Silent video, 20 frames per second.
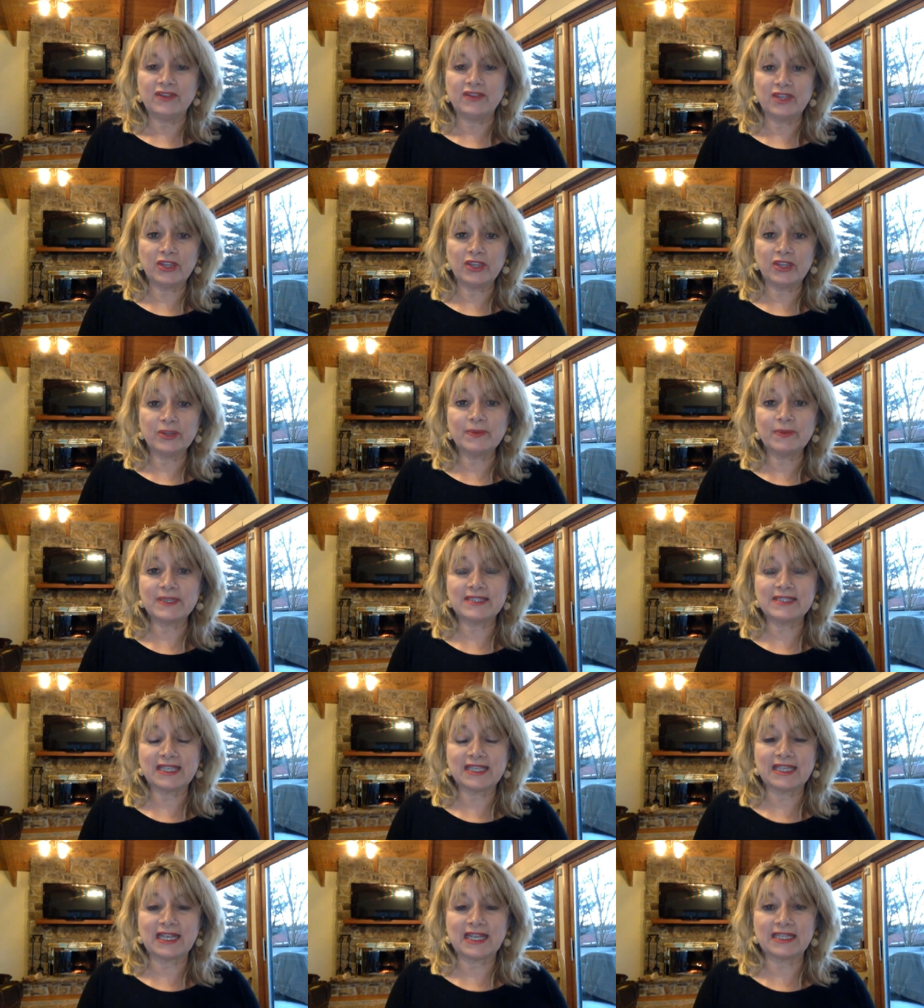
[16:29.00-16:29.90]
The other place
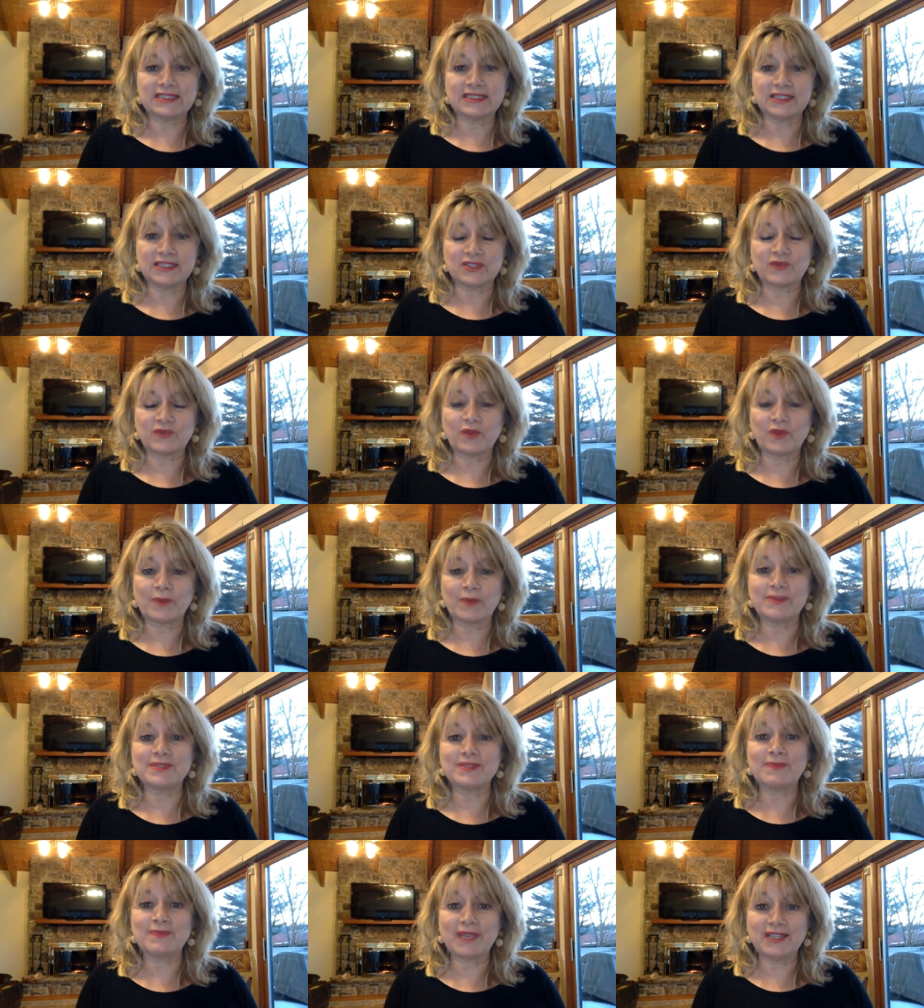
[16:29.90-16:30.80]
I get ideas from
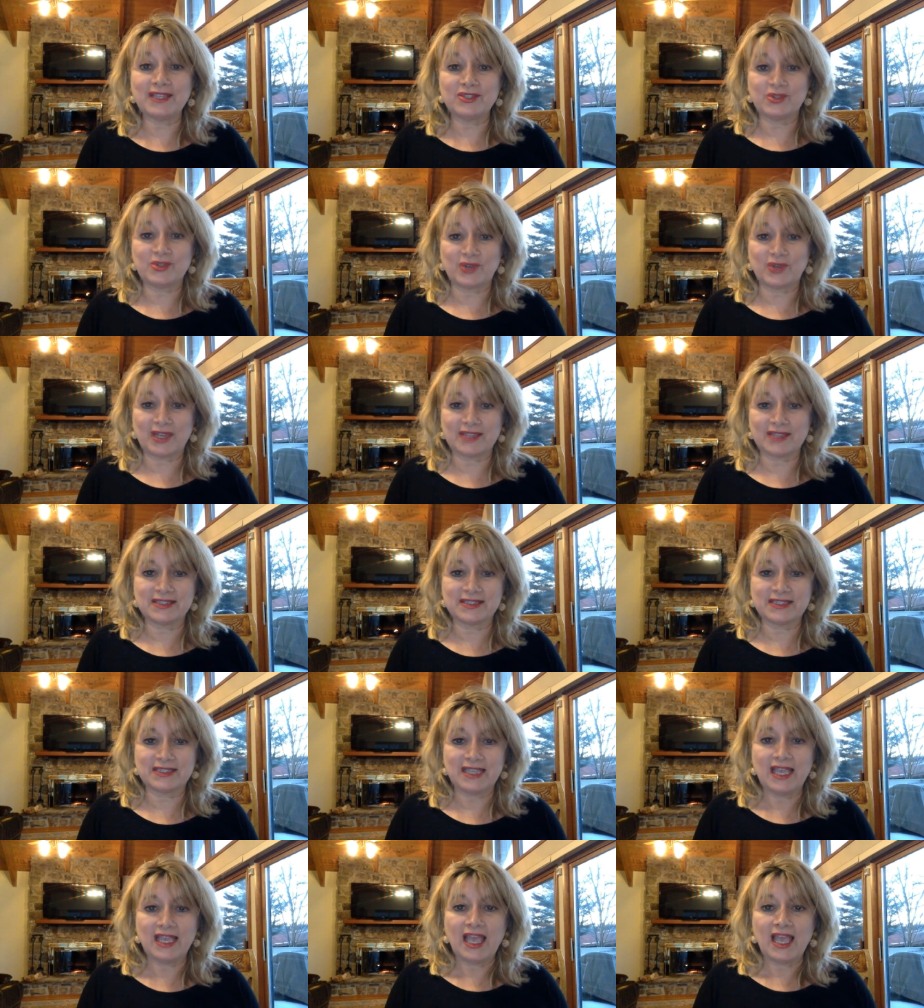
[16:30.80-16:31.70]
is Pinterest.